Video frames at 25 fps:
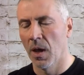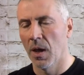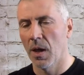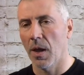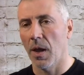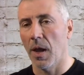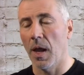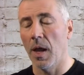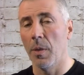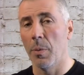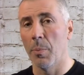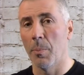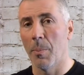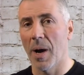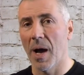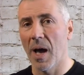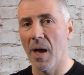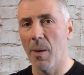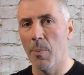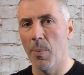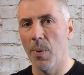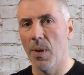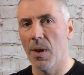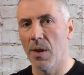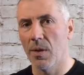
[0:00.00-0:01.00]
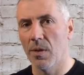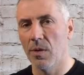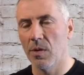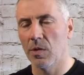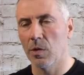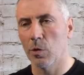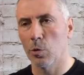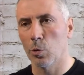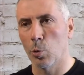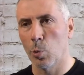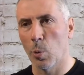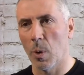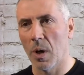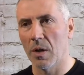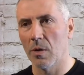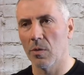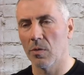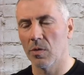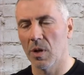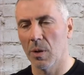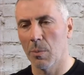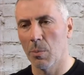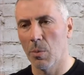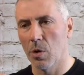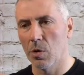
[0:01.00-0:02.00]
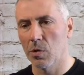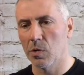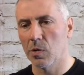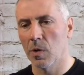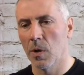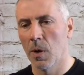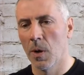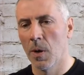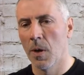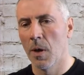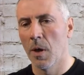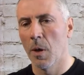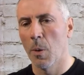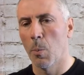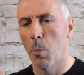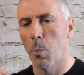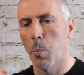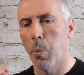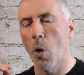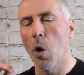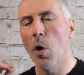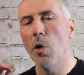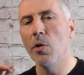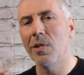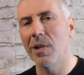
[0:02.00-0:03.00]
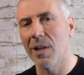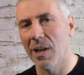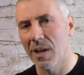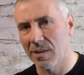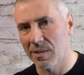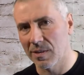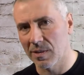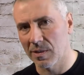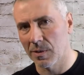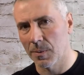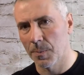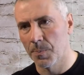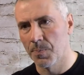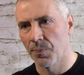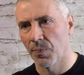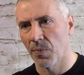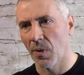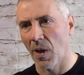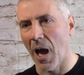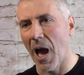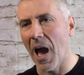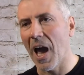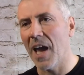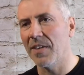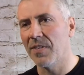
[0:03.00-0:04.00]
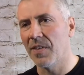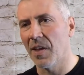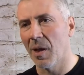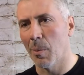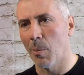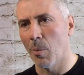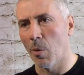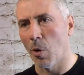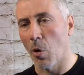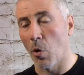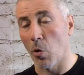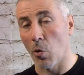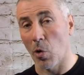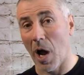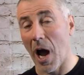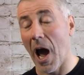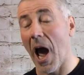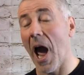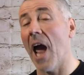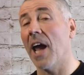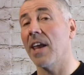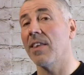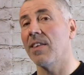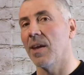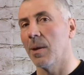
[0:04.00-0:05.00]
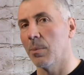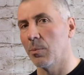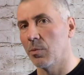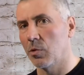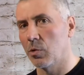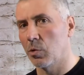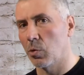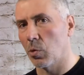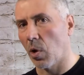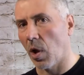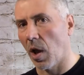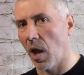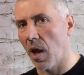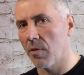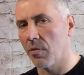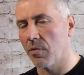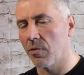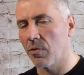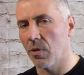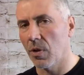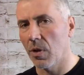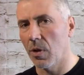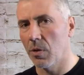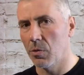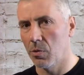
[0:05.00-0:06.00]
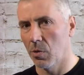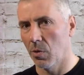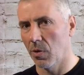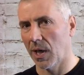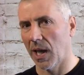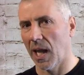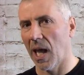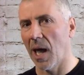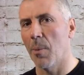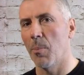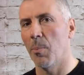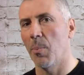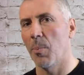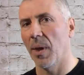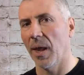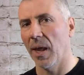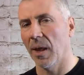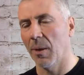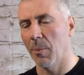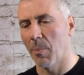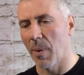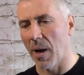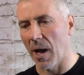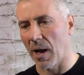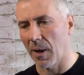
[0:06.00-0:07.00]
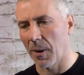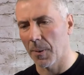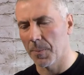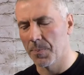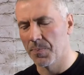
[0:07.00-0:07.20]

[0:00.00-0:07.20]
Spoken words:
In my opinion, this is one of the most pointless items to have in your camping bag.